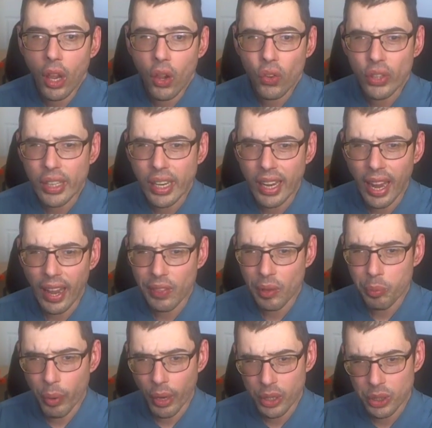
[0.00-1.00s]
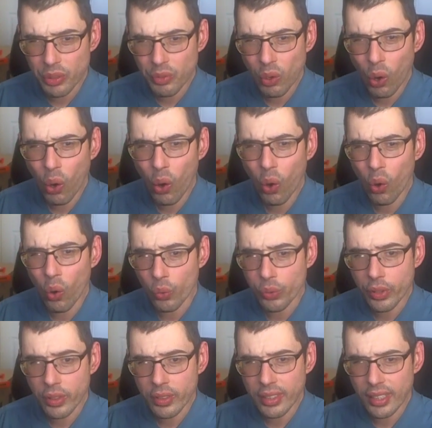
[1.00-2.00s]
Looking at the price of gold,
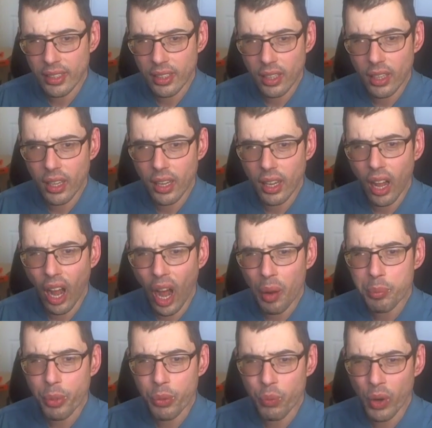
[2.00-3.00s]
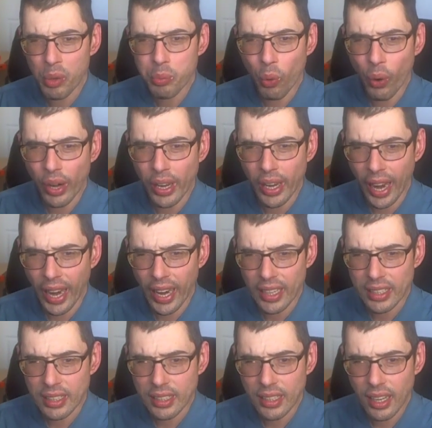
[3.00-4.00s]
up
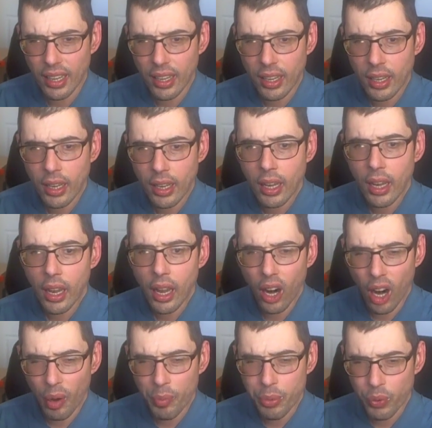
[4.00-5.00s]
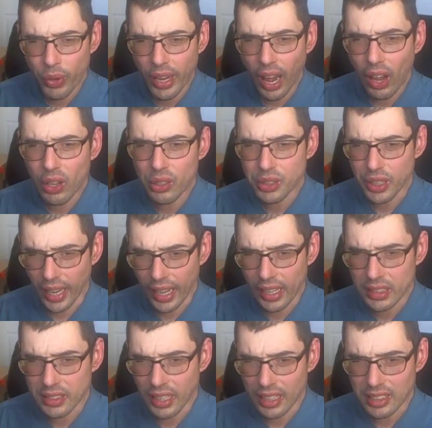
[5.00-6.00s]
$3.80. I'm
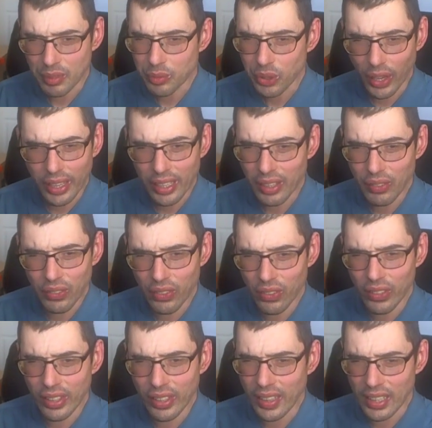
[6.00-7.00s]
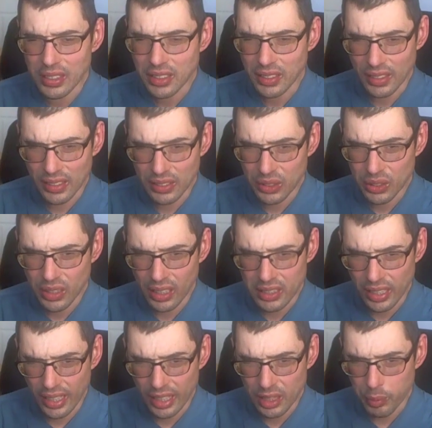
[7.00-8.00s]
trying to read this and just
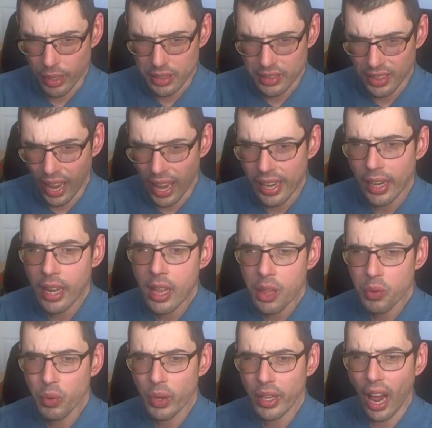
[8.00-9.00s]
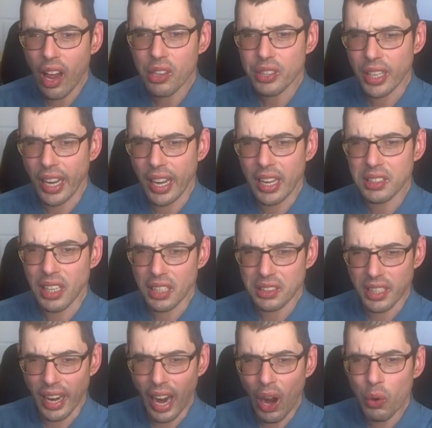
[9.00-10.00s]
as it is, but it's not.
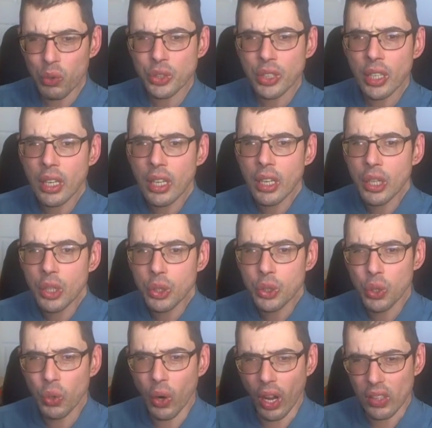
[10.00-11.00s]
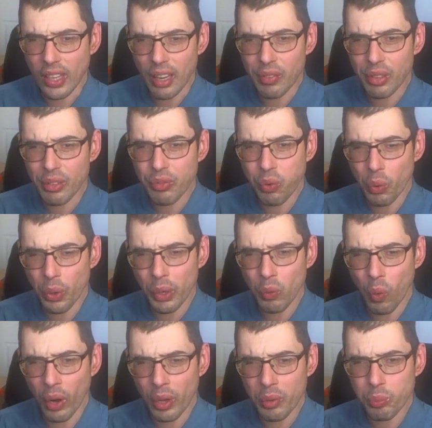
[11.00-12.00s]
$3.80 an ounce to
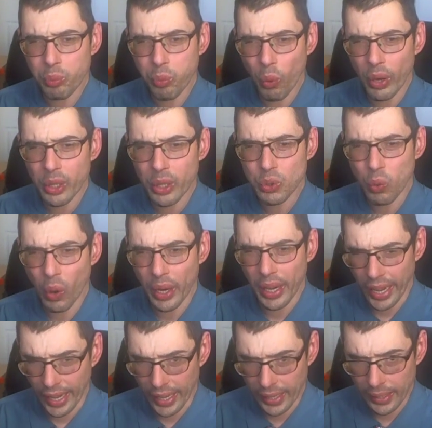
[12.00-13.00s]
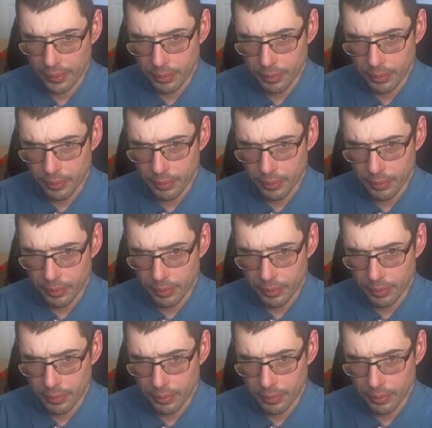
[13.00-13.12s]
$1141.20.